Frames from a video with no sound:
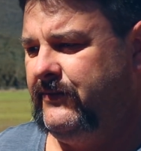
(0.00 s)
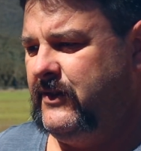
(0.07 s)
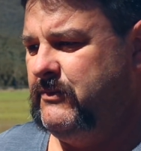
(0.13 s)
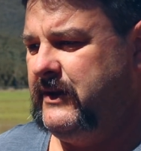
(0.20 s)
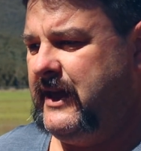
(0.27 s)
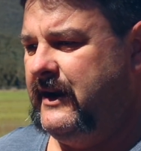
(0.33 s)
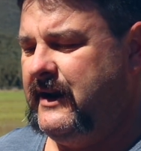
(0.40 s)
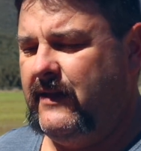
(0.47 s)
Then
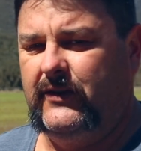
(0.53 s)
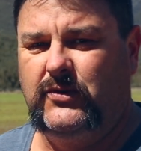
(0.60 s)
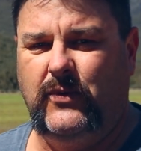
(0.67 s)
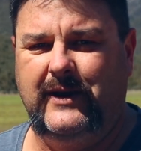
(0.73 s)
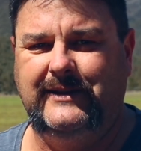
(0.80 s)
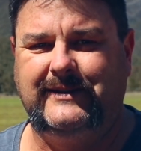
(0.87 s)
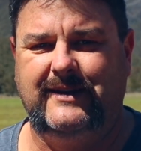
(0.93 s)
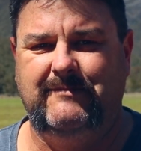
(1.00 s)
we get another
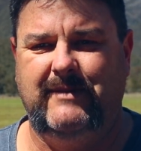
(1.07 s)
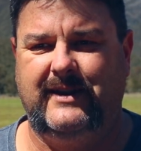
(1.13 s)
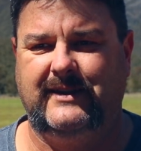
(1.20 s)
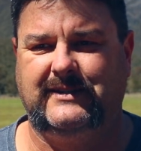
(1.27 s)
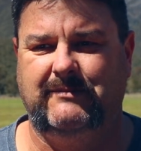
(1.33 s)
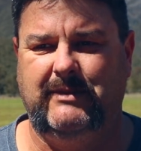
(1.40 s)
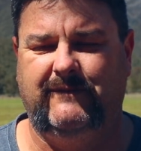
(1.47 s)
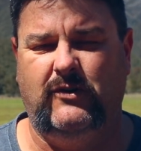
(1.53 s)
20
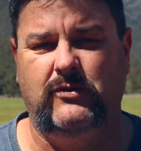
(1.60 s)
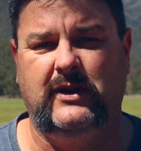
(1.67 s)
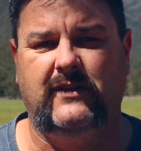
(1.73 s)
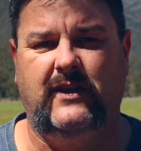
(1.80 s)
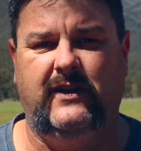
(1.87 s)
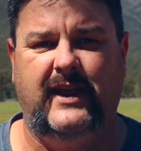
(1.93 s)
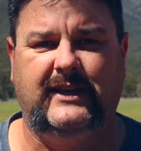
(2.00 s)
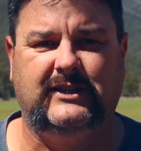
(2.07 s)
centimetres. Then before we
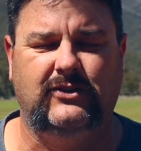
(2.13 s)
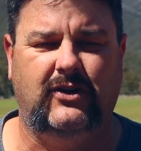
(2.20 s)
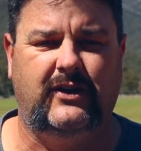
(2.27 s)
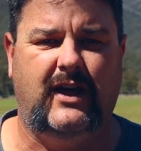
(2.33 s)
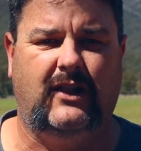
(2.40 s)
get the next knot,